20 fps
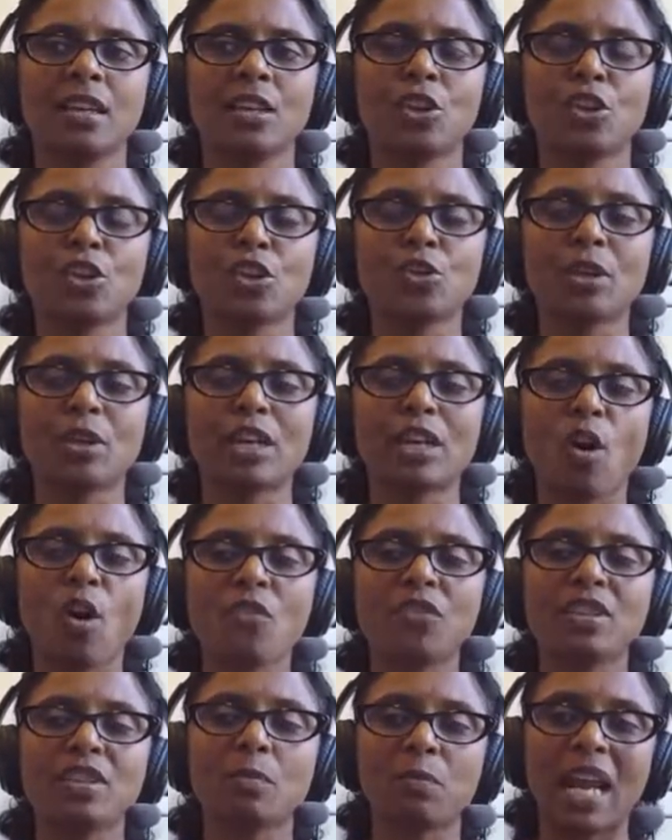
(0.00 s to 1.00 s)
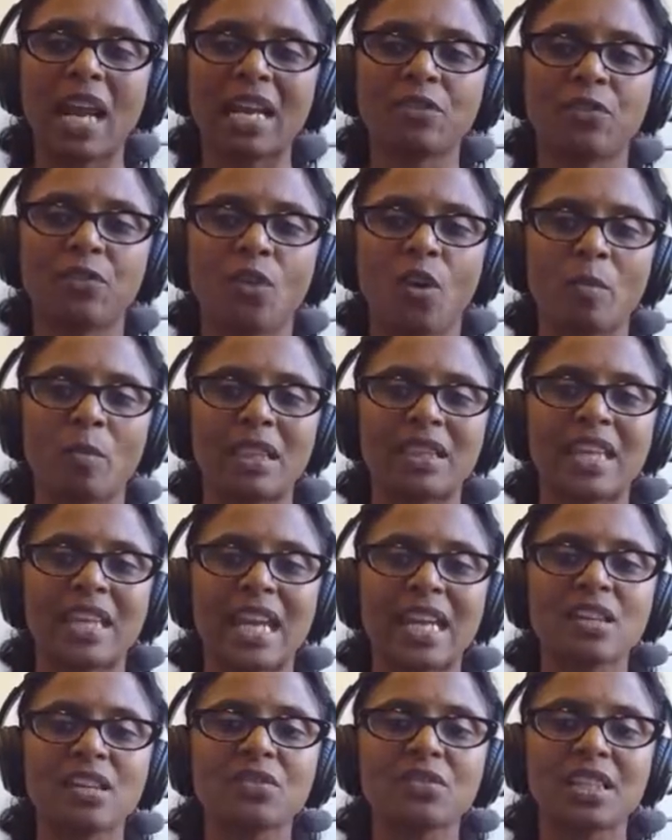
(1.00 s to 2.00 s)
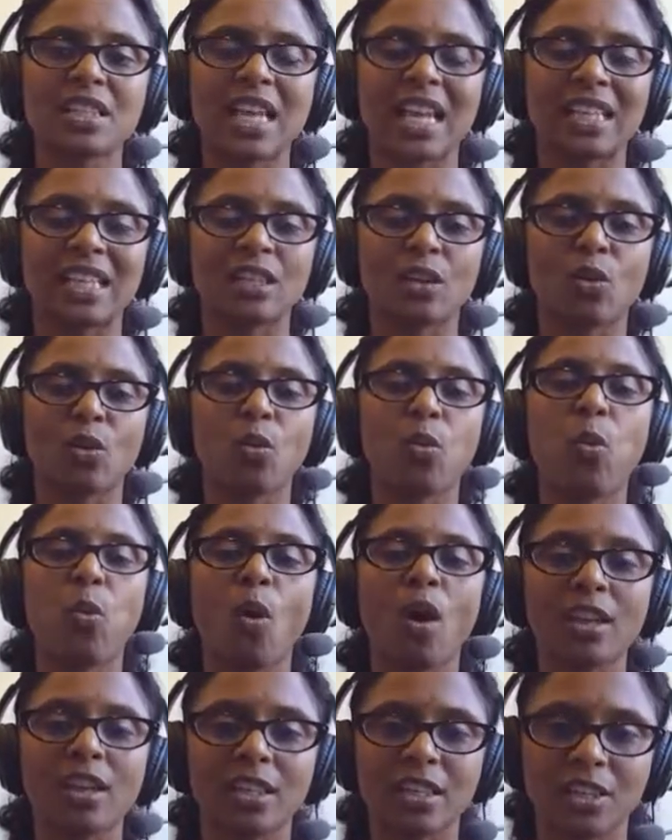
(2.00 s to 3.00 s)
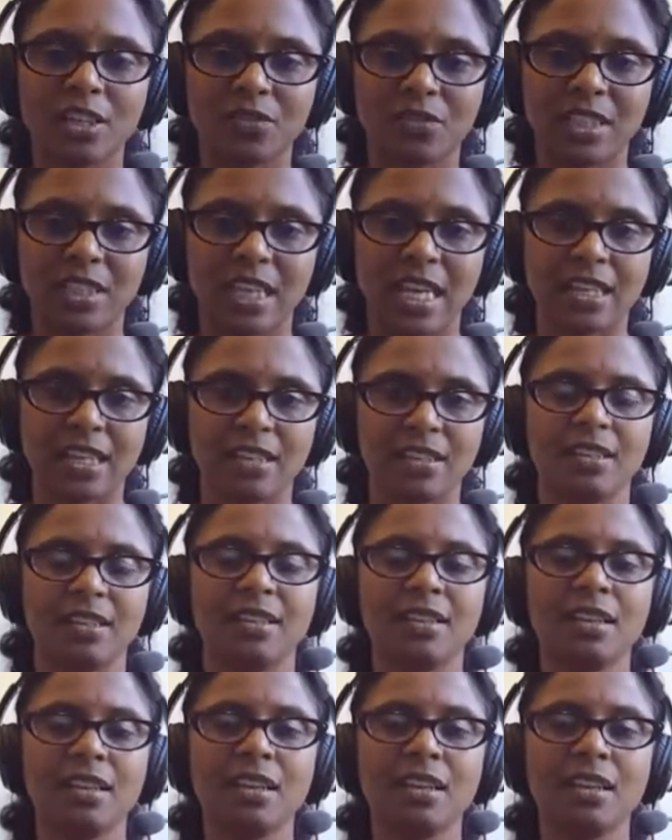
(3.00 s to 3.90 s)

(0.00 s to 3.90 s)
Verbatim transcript: you know you can offer the platform at the end of the day the quality of the data